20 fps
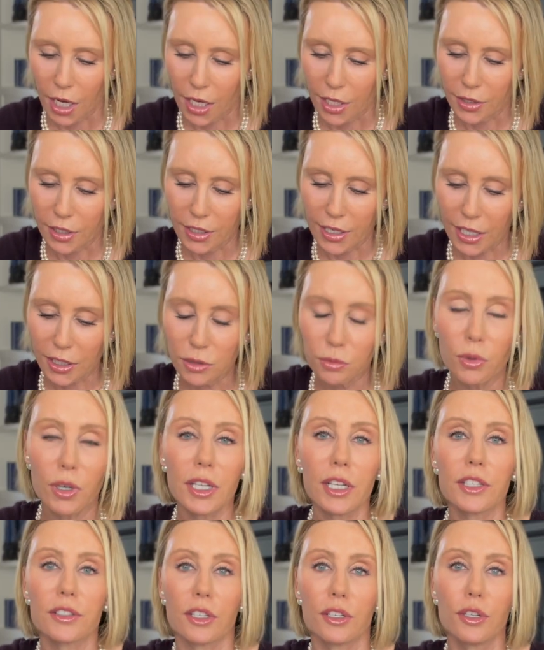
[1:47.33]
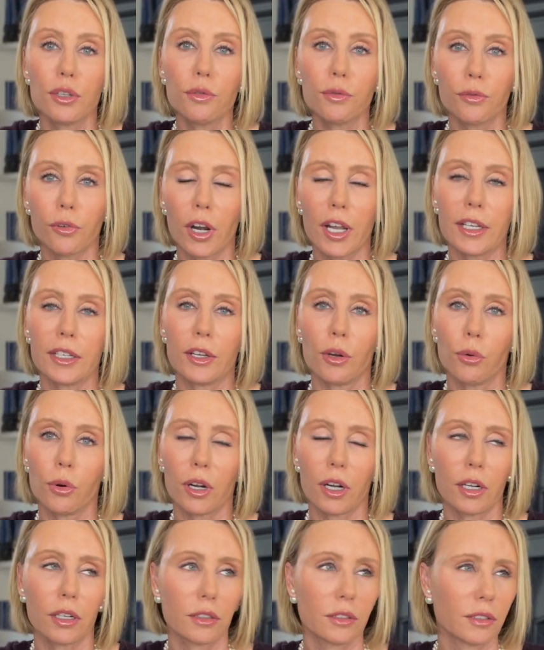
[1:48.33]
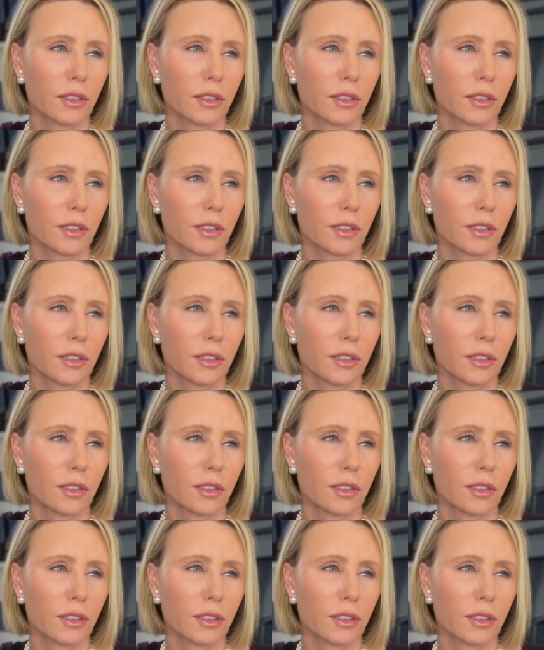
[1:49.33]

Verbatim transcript: Uh, the next one is a new front door.